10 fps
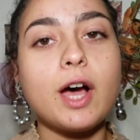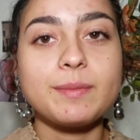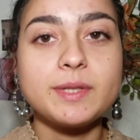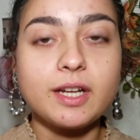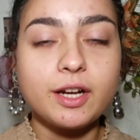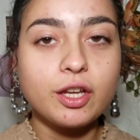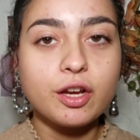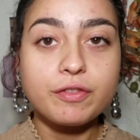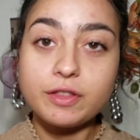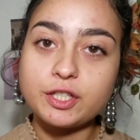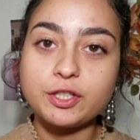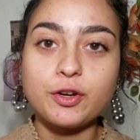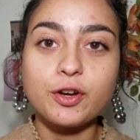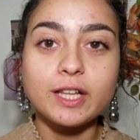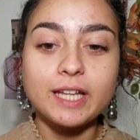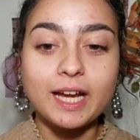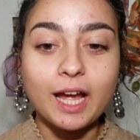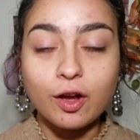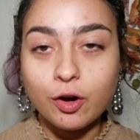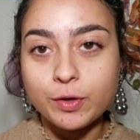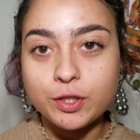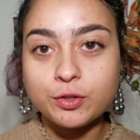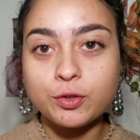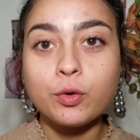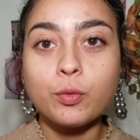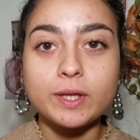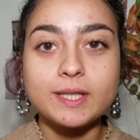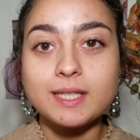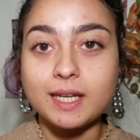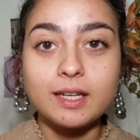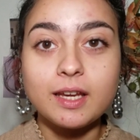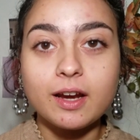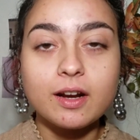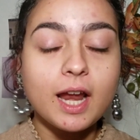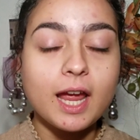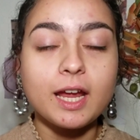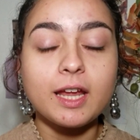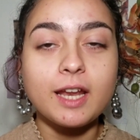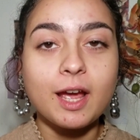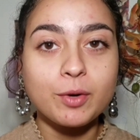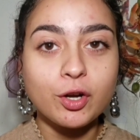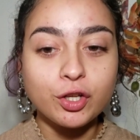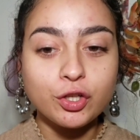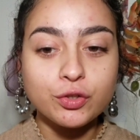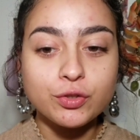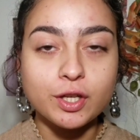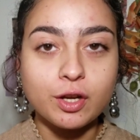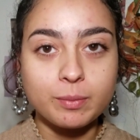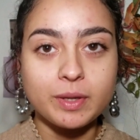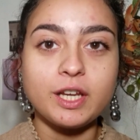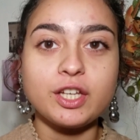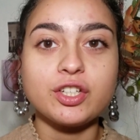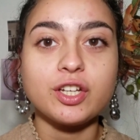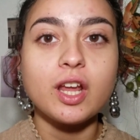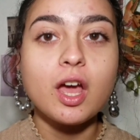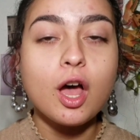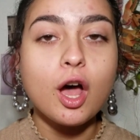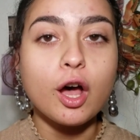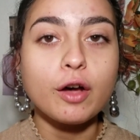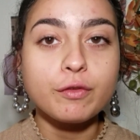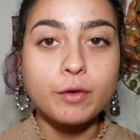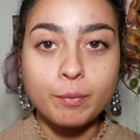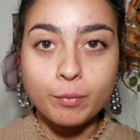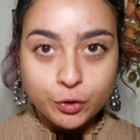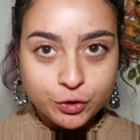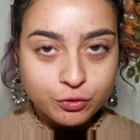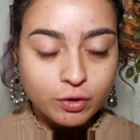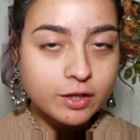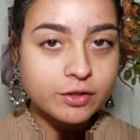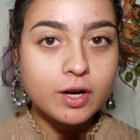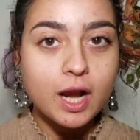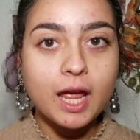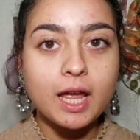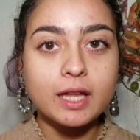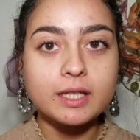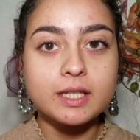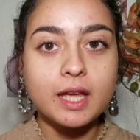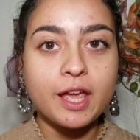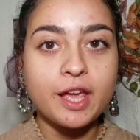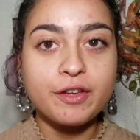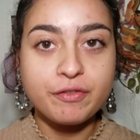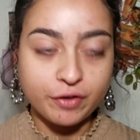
I'm starting off this look like I always do with skincare, and I'm gonna use a combination of a moisturizer and a